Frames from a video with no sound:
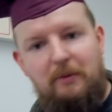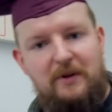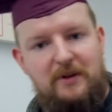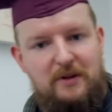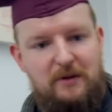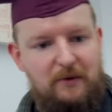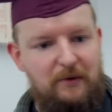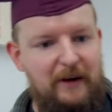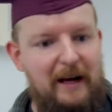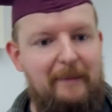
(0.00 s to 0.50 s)

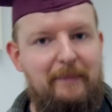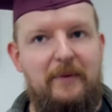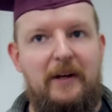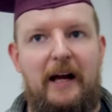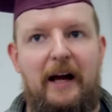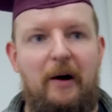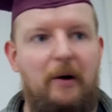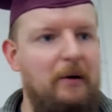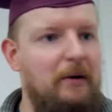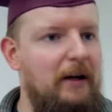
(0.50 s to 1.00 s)
much crap
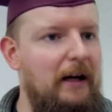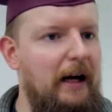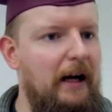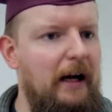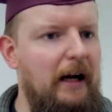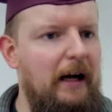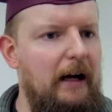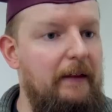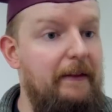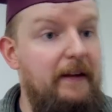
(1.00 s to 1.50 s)
now.
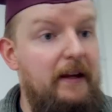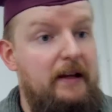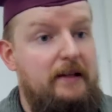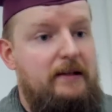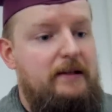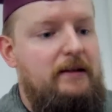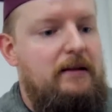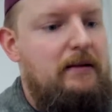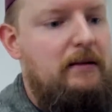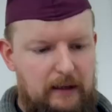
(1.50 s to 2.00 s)

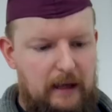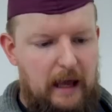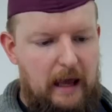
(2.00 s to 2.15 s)
This